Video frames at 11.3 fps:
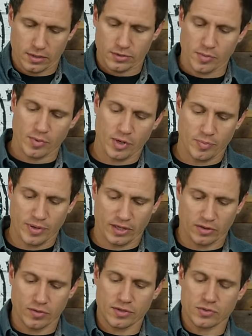So we're gonna pick
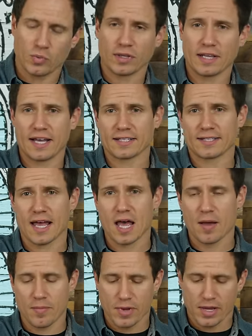through this one last
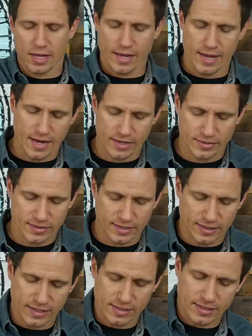time and just
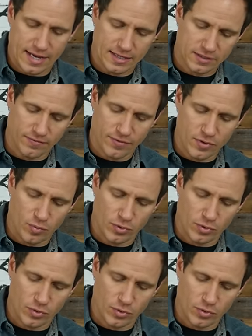get these last few